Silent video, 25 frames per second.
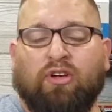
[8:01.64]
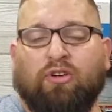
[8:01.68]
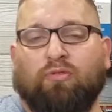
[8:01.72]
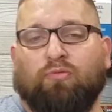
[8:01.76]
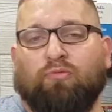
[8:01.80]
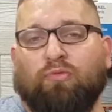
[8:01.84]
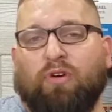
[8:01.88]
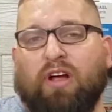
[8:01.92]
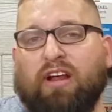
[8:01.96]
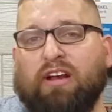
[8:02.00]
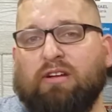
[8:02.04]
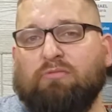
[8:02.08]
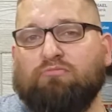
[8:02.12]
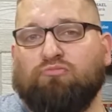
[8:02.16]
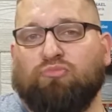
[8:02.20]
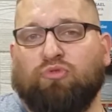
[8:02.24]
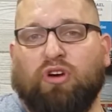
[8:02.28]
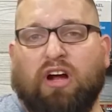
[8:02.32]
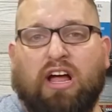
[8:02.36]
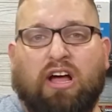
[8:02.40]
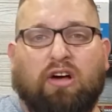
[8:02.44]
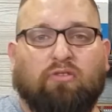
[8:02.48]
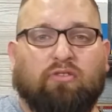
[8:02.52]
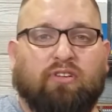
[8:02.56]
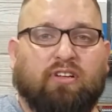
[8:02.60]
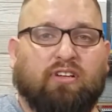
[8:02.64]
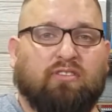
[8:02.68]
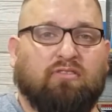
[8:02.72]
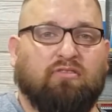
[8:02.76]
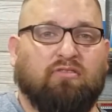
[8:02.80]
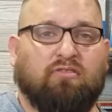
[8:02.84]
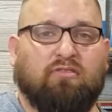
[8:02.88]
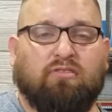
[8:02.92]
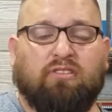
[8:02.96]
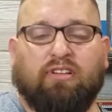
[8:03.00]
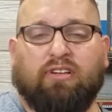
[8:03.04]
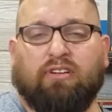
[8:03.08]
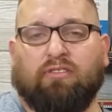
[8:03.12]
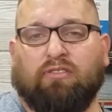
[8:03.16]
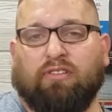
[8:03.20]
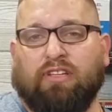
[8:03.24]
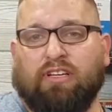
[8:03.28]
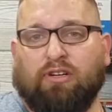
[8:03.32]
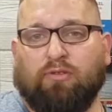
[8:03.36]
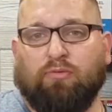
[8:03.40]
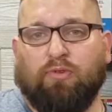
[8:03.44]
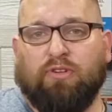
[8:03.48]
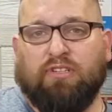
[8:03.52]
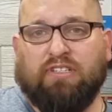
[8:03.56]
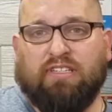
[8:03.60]
red and brown and clear
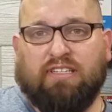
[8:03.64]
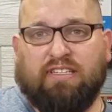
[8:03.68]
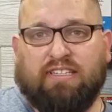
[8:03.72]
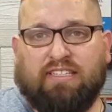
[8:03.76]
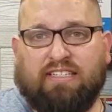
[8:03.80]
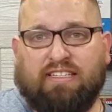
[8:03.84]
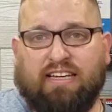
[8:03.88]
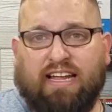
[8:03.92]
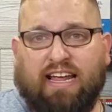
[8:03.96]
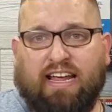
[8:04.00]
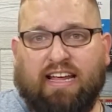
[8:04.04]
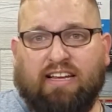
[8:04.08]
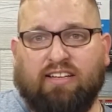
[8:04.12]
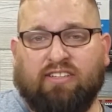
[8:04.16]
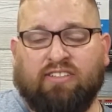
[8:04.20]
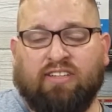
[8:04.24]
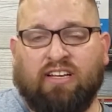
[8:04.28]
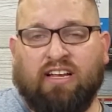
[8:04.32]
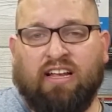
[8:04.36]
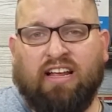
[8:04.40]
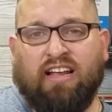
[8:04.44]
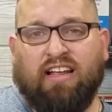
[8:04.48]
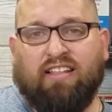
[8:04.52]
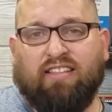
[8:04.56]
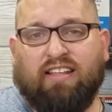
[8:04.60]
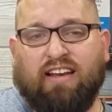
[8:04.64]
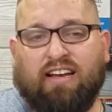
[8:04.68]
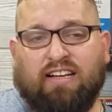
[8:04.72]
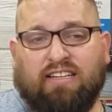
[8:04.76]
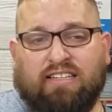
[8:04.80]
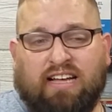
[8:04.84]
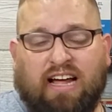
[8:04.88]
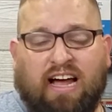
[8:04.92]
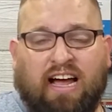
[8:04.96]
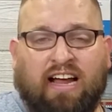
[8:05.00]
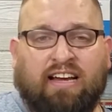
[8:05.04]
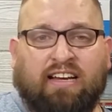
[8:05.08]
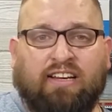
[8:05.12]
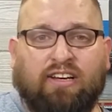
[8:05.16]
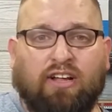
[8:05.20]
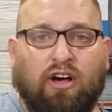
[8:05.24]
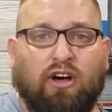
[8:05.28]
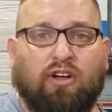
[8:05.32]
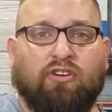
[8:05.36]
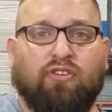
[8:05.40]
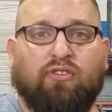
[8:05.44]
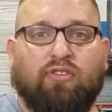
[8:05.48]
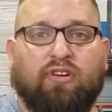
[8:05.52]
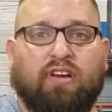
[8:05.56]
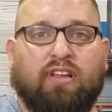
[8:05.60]
liquids and stains, that it's hiding
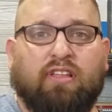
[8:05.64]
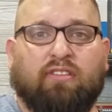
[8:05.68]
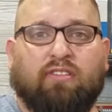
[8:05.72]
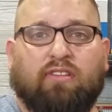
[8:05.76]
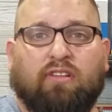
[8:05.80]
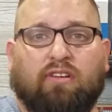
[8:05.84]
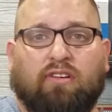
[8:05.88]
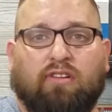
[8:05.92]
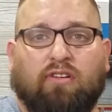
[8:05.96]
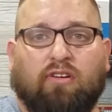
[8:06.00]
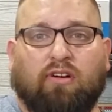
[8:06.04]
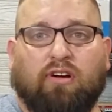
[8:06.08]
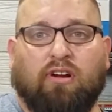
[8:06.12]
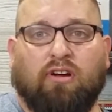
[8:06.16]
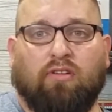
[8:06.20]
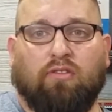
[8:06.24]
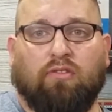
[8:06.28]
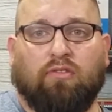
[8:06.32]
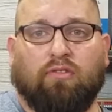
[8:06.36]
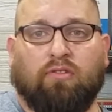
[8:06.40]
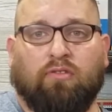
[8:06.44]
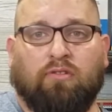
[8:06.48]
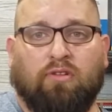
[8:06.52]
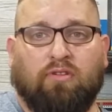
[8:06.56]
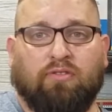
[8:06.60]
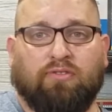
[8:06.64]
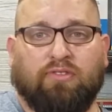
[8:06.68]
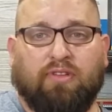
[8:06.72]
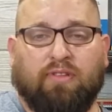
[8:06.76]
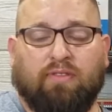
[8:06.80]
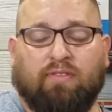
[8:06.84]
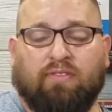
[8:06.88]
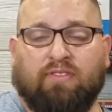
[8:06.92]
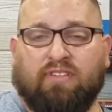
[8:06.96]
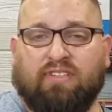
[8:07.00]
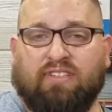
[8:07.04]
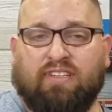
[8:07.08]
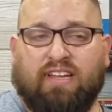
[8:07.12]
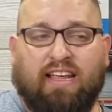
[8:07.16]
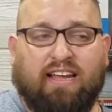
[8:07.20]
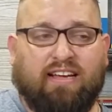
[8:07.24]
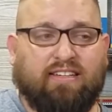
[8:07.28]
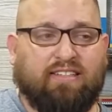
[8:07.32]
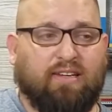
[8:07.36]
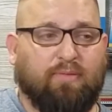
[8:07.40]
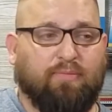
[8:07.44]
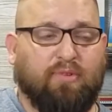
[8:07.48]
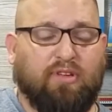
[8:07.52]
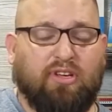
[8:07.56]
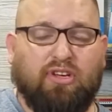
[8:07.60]
underneath the dark color clothing. Just take
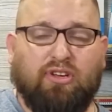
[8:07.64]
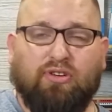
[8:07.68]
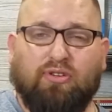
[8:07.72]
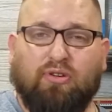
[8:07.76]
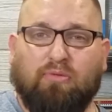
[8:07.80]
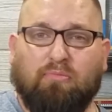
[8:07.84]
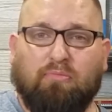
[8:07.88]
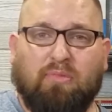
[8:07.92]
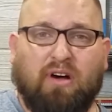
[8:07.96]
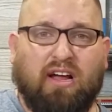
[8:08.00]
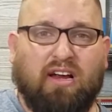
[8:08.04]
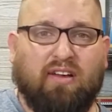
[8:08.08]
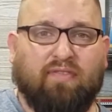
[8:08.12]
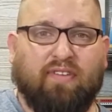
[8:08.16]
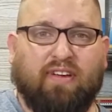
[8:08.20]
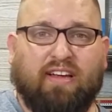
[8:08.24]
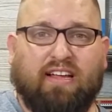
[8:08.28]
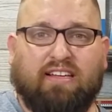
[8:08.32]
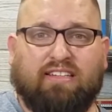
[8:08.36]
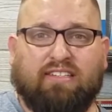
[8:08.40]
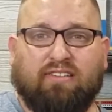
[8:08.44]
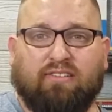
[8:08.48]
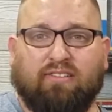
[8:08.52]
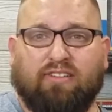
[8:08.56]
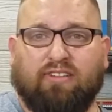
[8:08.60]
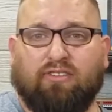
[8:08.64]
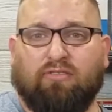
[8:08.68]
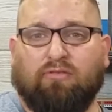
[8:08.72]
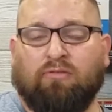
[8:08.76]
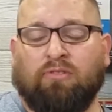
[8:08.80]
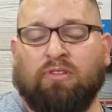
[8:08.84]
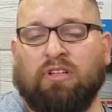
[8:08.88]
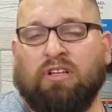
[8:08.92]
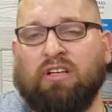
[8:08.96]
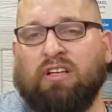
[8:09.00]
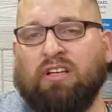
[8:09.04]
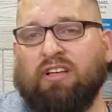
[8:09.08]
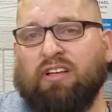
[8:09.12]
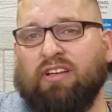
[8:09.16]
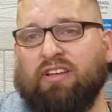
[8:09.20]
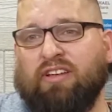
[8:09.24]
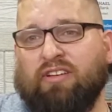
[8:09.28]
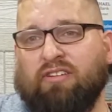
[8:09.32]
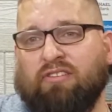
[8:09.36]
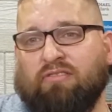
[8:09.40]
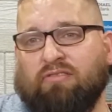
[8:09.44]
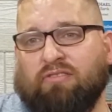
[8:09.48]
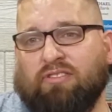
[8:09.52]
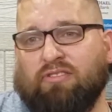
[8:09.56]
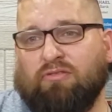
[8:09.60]
something you don't mind if it gets a little
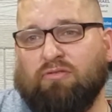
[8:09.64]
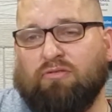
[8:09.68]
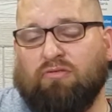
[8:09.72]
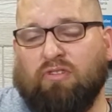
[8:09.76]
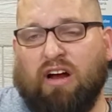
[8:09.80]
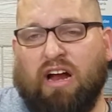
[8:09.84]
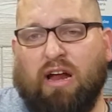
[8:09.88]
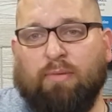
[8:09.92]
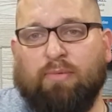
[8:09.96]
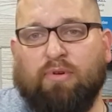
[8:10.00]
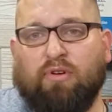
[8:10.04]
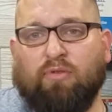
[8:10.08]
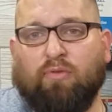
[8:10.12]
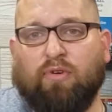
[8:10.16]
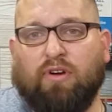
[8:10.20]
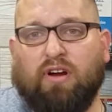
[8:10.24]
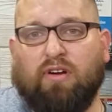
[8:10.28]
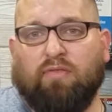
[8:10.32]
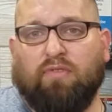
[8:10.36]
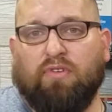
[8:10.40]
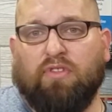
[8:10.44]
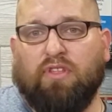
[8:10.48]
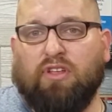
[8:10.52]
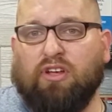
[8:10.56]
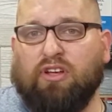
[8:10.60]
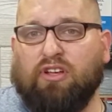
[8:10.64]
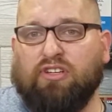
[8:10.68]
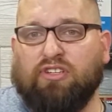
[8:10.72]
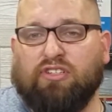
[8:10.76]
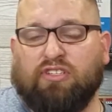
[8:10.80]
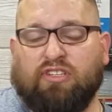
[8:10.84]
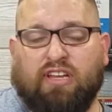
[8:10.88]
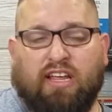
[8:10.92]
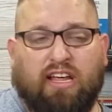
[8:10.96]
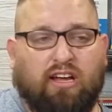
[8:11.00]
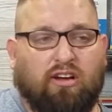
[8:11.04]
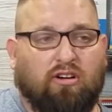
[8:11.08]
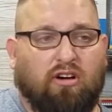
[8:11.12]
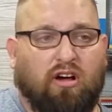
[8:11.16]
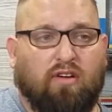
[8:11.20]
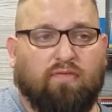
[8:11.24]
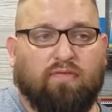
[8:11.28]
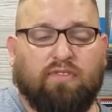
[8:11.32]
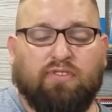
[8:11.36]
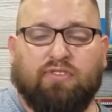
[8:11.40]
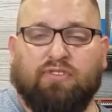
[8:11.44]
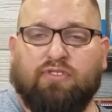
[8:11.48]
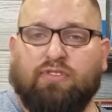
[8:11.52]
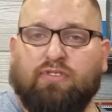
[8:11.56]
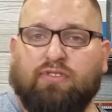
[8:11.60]
grimy or whatever, that you can just take off
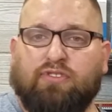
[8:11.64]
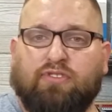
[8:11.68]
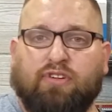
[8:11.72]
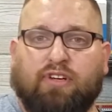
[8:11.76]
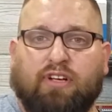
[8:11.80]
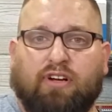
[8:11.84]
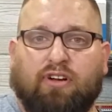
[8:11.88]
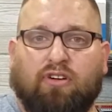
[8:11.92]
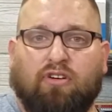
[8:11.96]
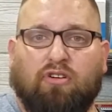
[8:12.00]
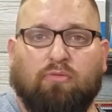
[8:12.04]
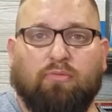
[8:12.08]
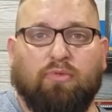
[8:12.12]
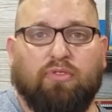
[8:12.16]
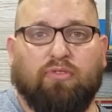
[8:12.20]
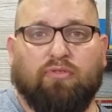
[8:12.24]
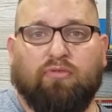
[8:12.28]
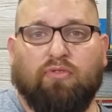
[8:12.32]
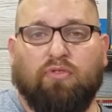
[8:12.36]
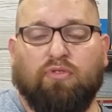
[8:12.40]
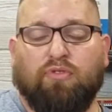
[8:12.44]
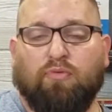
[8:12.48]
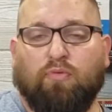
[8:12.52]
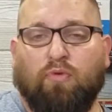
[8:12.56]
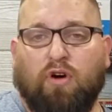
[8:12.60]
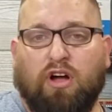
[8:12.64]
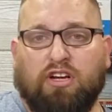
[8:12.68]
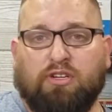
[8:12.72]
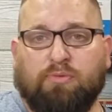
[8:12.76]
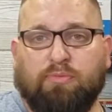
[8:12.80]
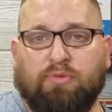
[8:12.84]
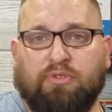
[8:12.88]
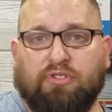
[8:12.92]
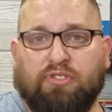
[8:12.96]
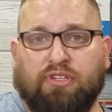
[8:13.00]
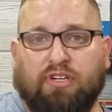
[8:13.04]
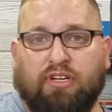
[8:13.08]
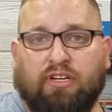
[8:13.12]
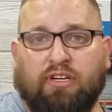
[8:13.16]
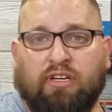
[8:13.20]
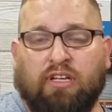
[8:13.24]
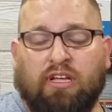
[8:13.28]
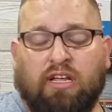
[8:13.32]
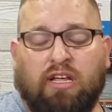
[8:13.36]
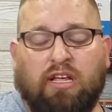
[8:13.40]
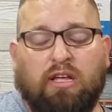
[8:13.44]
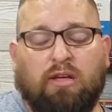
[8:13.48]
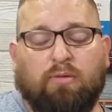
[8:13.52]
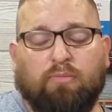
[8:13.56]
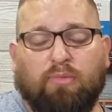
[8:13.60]
as soon as you get home and throw in the washing machine.
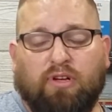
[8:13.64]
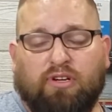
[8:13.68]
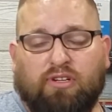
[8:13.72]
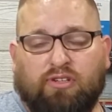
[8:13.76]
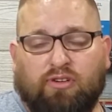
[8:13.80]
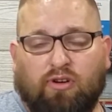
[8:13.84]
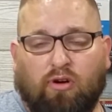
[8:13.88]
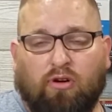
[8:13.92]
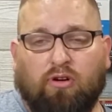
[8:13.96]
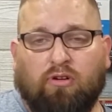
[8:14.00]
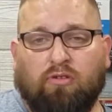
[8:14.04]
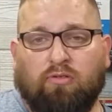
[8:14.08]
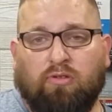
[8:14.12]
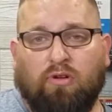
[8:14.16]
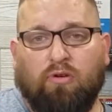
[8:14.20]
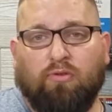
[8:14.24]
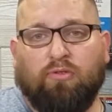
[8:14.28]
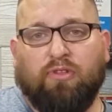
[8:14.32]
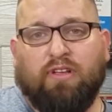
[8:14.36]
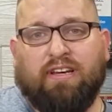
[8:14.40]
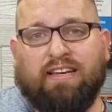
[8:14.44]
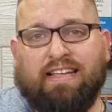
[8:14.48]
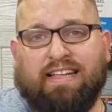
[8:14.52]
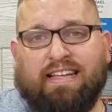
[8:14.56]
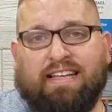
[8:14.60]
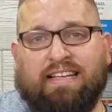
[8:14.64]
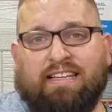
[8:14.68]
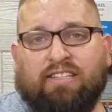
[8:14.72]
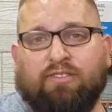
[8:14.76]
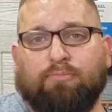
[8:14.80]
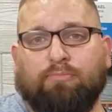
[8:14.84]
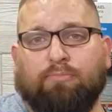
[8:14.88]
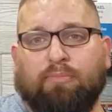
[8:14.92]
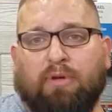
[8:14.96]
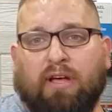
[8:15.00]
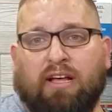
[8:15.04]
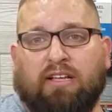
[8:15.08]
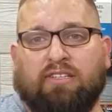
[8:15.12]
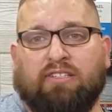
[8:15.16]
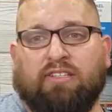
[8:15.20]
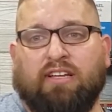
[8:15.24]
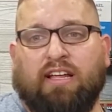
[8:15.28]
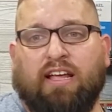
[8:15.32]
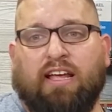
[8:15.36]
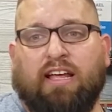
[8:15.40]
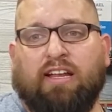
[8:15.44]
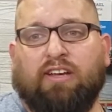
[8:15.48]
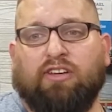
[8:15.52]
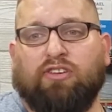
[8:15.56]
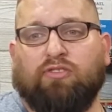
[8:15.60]
But dark clothing is best,
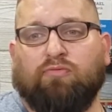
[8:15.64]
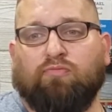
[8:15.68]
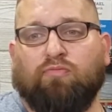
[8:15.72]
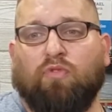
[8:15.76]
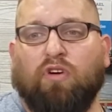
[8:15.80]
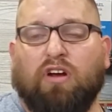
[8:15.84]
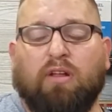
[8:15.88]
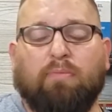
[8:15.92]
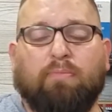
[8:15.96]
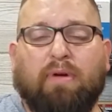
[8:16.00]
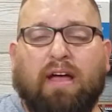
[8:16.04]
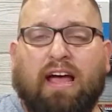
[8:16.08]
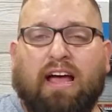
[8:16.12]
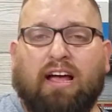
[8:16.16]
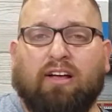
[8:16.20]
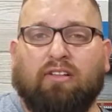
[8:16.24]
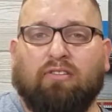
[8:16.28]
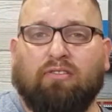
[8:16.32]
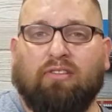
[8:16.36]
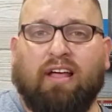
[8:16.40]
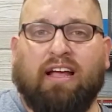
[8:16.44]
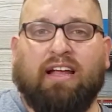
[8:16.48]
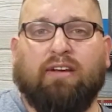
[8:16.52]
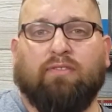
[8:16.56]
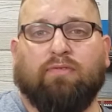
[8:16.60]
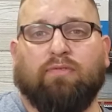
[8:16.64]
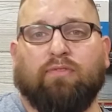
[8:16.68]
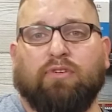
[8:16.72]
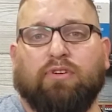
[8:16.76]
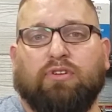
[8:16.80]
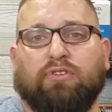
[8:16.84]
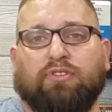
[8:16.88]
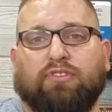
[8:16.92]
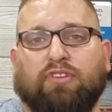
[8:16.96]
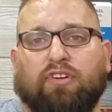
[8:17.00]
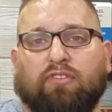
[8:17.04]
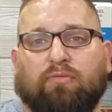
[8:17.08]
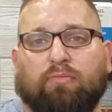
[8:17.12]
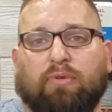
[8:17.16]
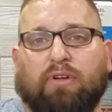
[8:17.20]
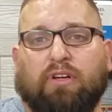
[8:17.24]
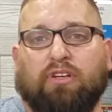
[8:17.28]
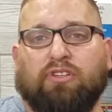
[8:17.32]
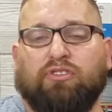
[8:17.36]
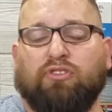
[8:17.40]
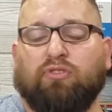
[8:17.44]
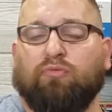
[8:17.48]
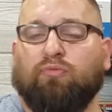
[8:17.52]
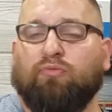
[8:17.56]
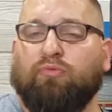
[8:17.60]
and you want to pack light for yourself
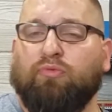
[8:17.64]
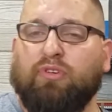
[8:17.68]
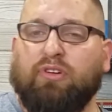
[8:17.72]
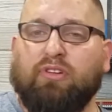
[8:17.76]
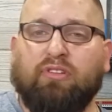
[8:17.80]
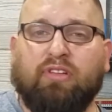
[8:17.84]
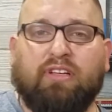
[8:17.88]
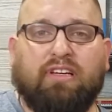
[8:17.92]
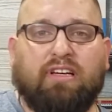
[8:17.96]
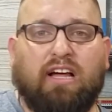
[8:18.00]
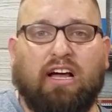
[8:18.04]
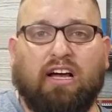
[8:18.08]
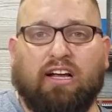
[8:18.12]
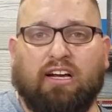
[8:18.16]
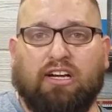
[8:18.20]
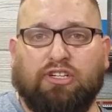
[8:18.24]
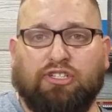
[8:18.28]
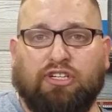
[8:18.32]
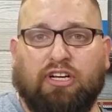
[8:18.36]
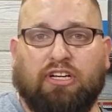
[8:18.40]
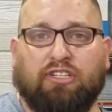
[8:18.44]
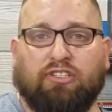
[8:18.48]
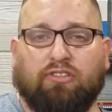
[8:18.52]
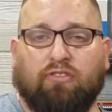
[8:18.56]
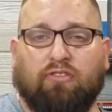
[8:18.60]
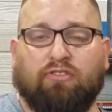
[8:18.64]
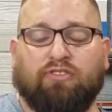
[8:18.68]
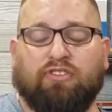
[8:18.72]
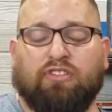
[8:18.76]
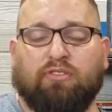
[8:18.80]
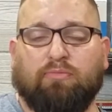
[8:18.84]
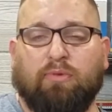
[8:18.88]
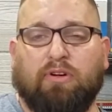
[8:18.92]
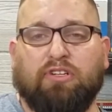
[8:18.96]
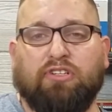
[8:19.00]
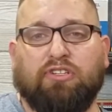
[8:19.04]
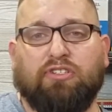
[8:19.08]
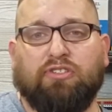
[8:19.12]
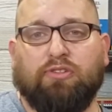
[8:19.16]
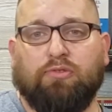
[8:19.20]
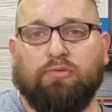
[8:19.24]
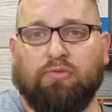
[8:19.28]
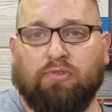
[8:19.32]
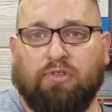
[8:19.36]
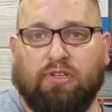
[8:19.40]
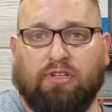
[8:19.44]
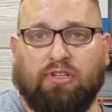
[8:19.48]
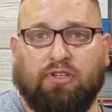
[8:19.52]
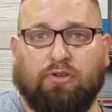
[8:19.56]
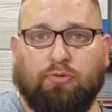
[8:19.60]
because you're really not going to change clothes as much as you
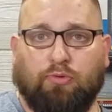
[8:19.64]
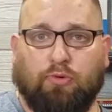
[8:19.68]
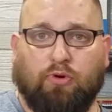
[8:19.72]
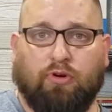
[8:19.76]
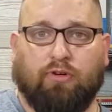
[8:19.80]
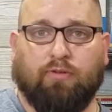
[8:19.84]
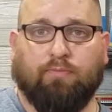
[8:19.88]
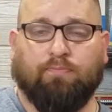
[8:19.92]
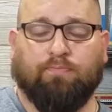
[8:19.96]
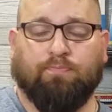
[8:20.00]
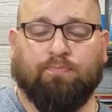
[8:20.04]
think you are.